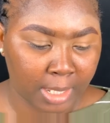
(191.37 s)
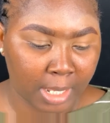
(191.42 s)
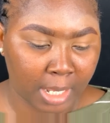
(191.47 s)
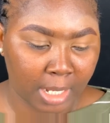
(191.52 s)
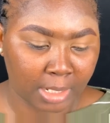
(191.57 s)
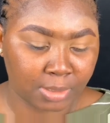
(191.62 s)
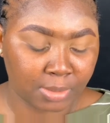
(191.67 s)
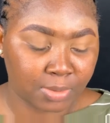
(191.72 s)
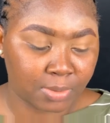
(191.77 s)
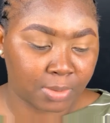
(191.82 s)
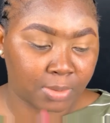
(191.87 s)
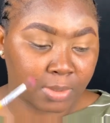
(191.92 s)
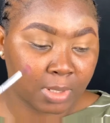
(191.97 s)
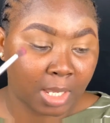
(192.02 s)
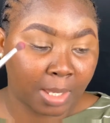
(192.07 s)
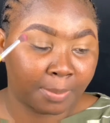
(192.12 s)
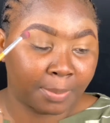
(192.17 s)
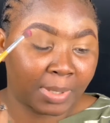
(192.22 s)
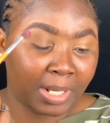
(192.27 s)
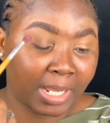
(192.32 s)
I just want to
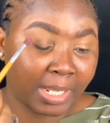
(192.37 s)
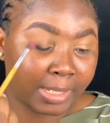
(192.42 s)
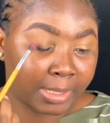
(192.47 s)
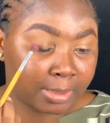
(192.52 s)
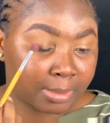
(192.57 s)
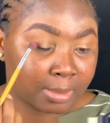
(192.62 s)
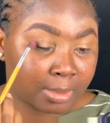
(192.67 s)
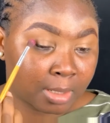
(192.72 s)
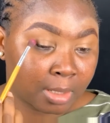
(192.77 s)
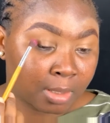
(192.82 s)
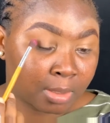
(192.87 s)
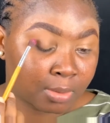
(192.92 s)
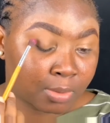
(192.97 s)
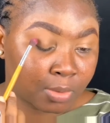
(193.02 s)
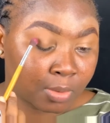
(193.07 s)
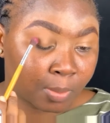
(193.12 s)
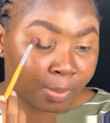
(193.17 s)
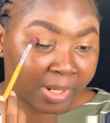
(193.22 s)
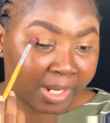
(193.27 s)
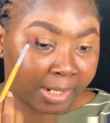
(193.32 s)
apply it
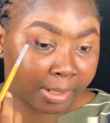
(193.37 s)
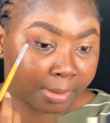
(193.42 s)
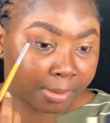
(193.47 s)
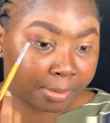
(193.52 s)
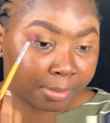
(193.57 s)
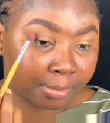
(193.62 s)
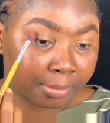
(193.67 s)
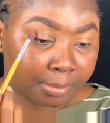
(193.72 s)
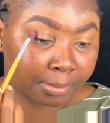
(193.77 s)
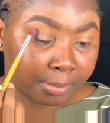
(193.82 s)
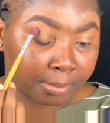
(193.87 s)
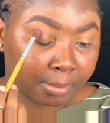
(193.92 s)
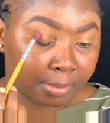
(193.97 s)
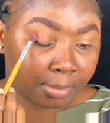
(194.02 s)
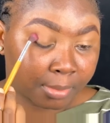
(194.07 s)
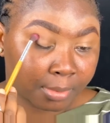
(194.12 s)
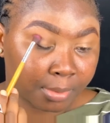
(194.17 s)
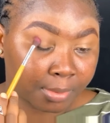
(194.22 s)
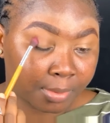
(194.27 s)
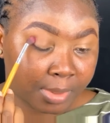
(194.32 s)
to my
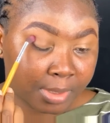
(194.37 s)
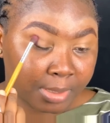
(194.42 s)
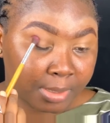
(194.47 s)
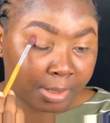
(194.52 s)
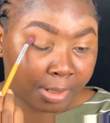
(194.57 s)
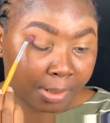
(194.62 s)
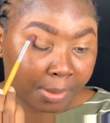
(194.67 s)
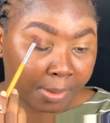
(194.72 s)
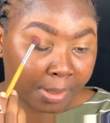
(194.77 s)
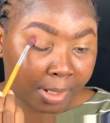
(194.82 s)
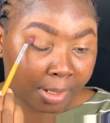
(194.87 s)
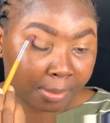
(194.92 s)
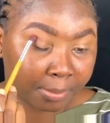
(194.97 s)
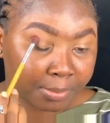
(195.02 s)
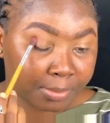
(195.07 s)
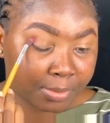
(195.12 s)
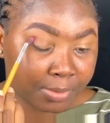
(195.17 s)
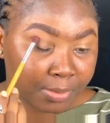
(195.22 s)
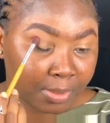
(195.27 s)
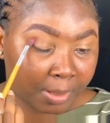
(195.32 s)
crease area.
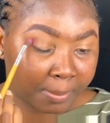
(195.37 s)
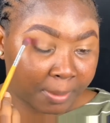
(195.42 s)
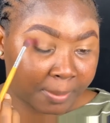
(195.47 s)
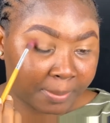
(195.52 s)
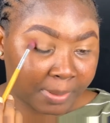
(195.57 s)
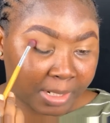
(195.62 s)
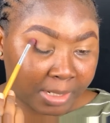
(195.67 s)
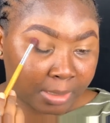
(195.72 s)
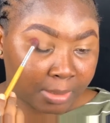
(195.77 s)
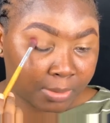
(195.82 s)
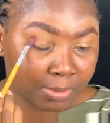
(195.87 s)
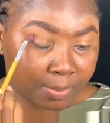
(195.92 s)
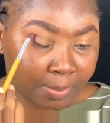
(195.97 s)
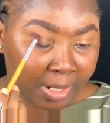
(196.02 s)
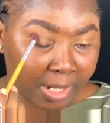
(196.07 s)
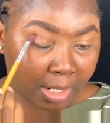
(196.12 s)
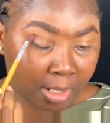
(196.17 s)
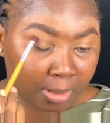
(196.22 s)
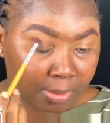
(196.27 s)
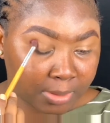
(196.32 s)
So I'm applying it to
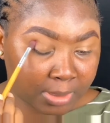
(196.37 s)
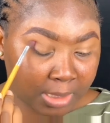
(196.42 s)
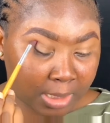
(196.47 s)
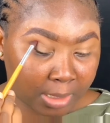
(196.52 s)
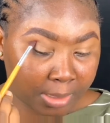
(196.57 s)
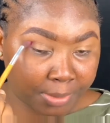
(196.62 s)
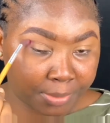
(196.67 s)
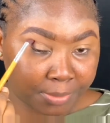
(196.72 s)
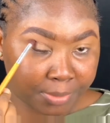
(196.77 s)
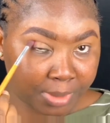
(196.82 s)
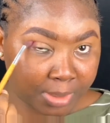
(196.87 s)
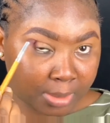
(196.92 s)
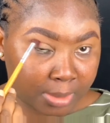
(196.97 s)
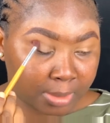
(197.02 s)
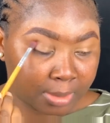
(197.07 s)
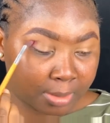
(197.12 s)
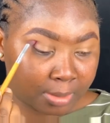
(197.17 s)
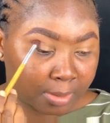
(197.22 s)
my outer crease.